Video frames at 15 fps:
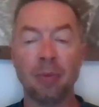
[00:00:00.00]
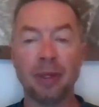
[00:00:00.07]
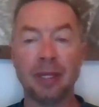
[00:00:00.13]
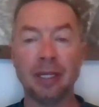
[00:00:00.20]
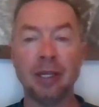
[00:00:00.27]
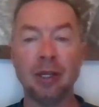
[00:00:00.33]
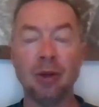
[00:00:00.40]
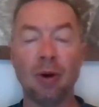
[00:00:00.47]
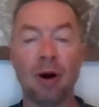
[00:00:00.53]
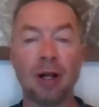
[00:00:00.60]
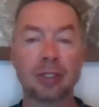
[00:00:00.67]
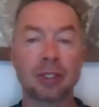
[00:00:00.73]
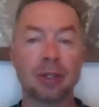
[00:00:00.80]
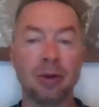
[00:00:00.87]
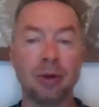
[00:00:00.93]
but then you
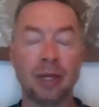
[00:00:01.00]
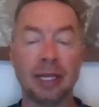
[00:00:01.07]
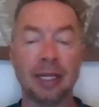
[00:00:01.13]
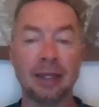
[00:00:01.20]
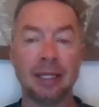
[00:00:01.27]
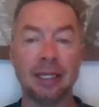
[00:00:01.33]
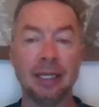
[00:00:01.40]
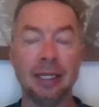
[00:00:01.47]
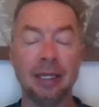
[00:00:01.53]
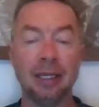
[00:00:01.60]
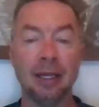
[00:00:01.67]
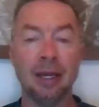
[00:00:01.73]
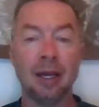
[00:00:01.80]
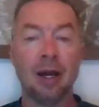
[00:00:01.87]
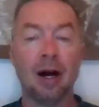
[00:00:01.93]
also get
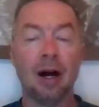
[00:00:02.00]
the